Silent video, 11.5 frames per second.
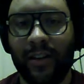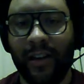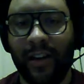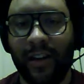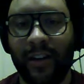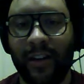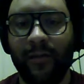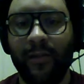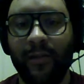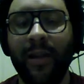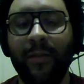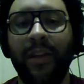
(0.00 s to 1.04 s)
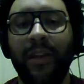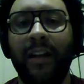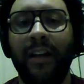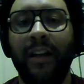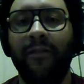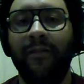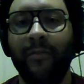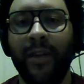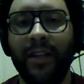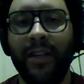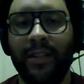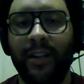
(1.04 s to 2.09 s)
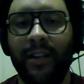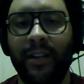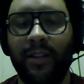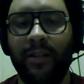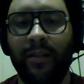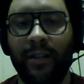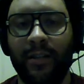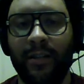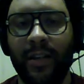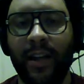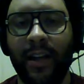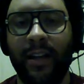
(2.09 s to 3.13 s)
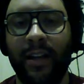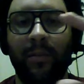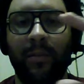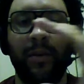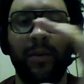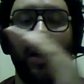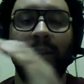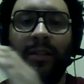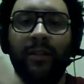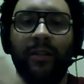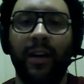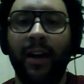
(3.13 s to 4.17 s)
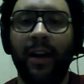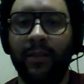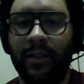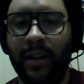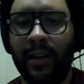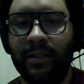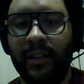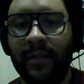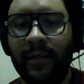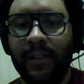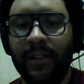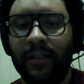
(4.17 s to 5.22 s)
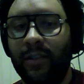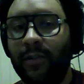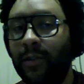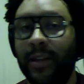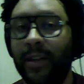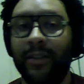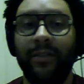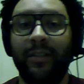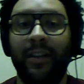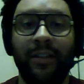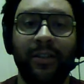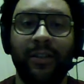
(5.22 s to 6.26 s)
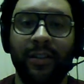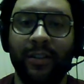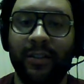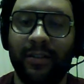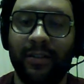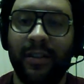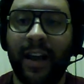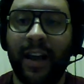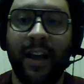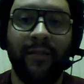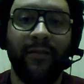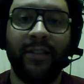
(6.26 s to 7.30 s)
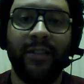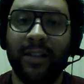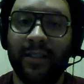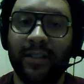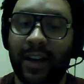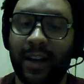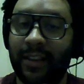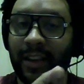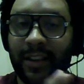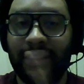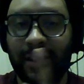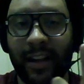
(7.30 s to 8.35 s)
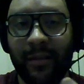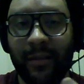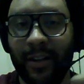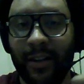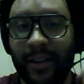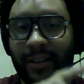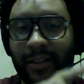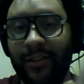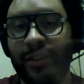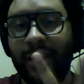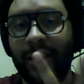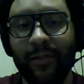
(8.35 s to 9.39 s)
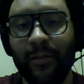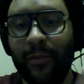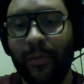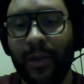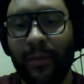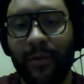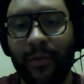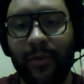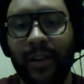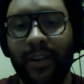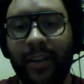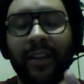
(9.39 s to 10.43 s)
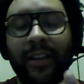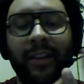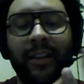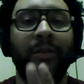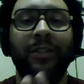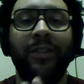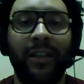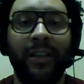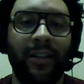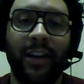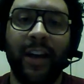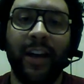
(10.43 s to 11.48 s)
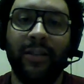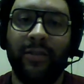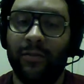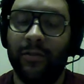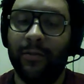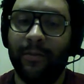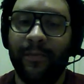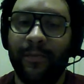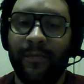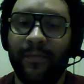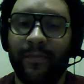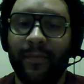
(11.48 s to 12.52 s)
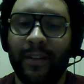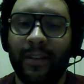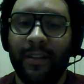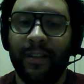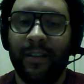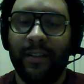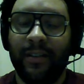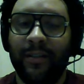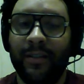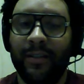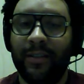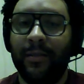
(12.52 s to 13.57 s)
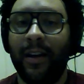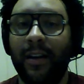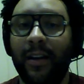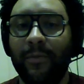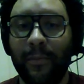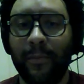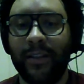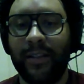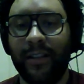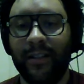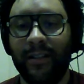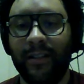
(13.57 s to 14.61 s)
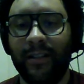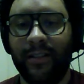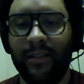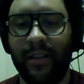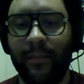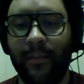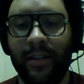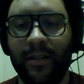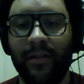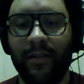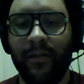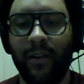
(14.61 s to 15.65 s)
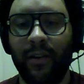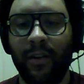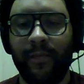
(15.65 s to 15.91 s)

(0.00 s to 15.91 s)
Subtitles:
a great block of information there that you can take and apply to your advertising. So you want to make sure that you're advertising at that time to that group of people in that particular age group. I hope that makes sense. Does that make sense so far?